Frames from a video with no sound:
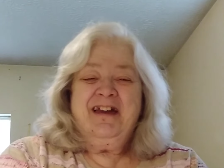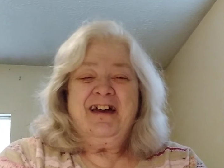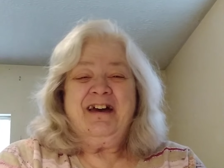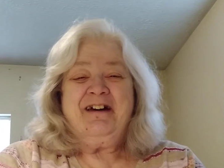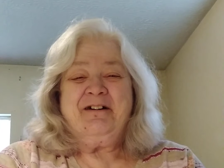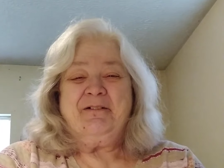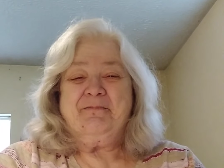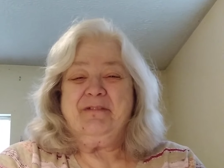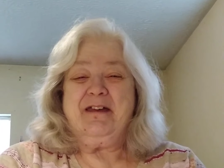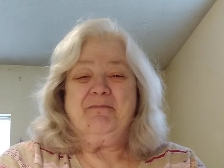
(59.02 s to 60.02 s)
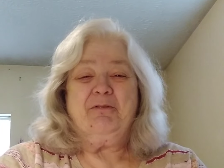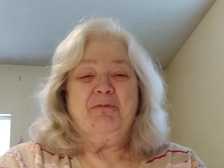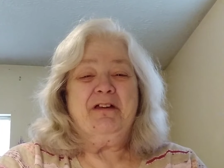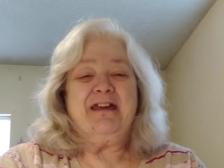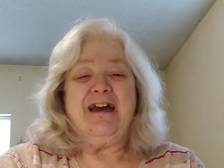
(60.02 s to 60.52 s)
Oh, Mabel,
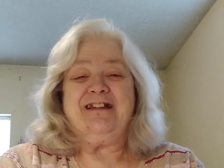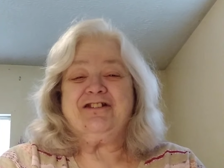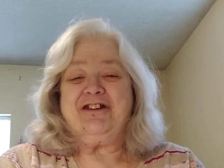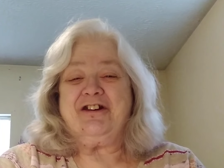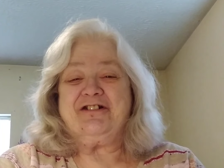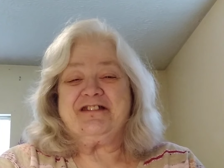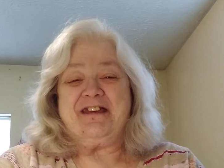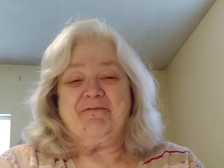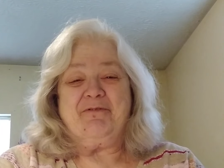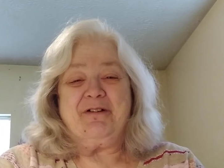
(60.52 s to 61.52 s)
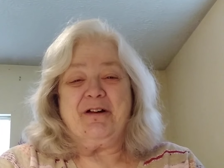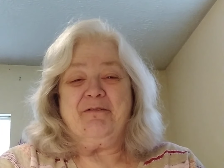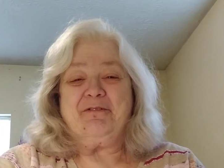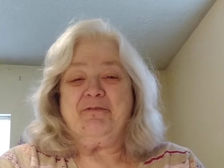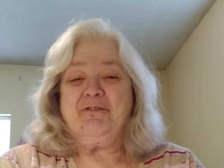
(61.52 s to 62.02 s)
we got chairs everywhere
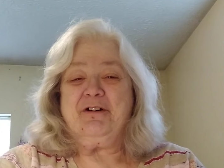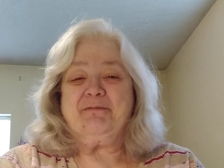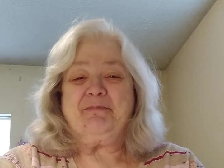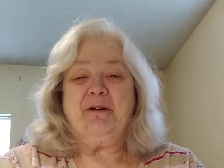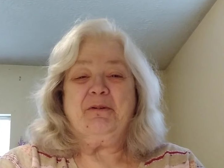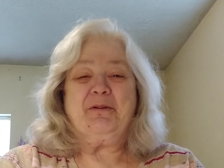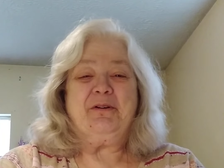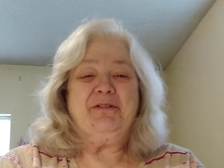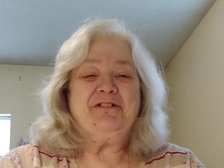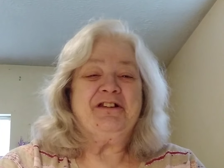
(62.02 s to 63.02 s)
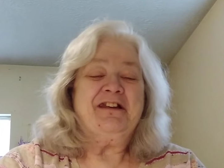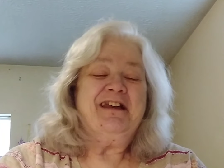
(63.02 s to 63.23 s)
on the front porch.